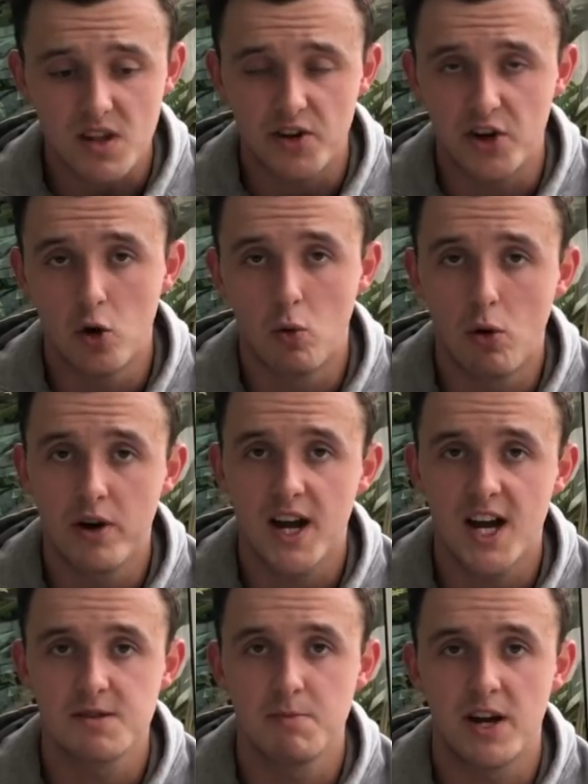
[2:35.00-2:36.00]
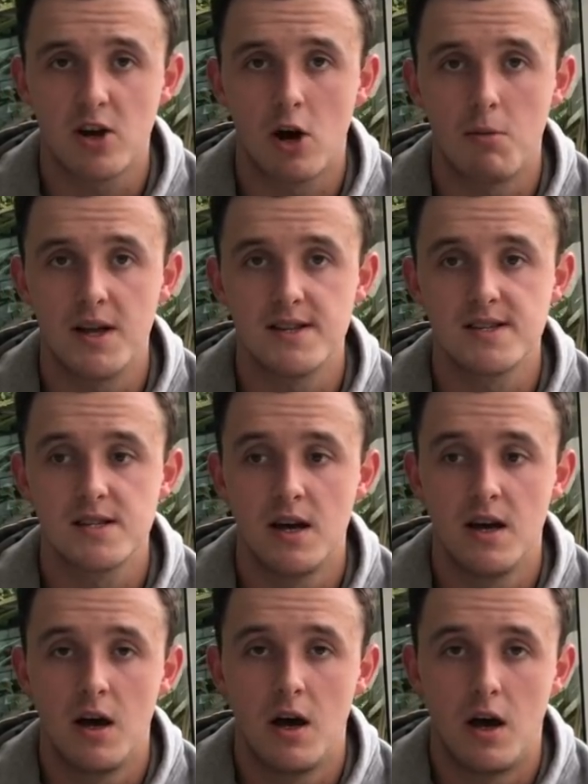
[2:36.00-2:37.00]
Neil Warnock has made comments,
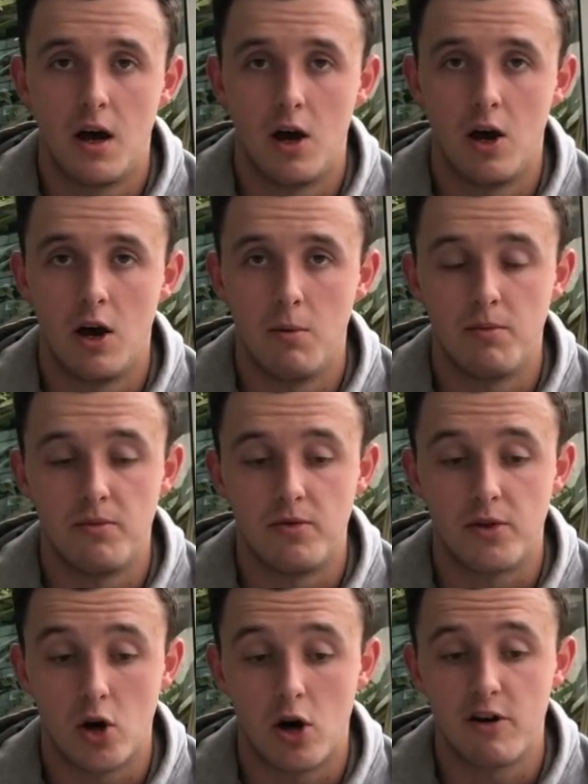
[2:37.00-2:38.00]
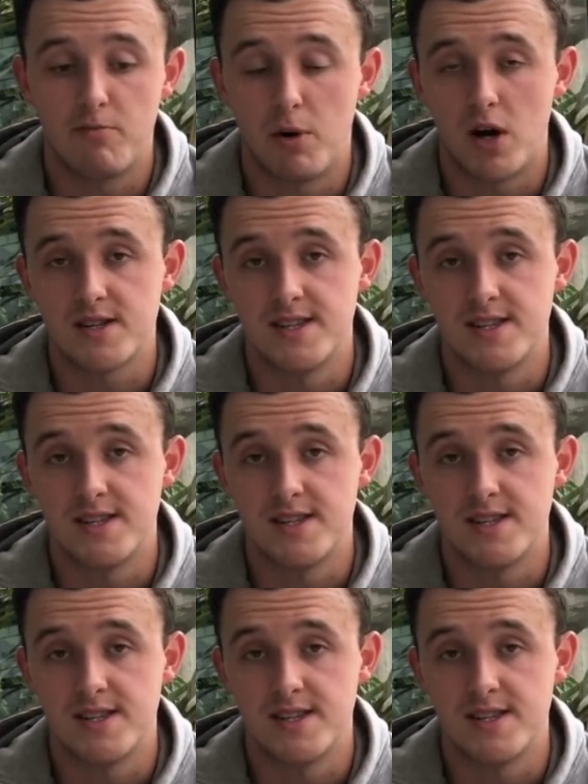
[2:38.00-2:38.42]
the Cardiff boss,